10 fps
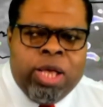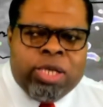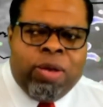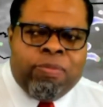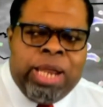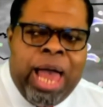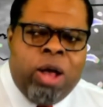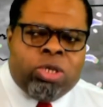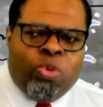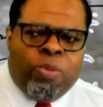Some
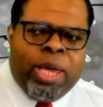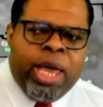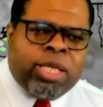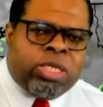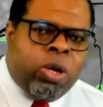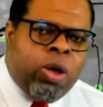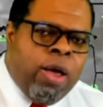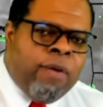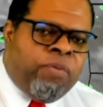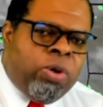clouds will begin to
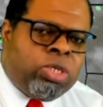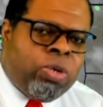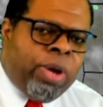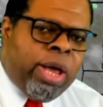filter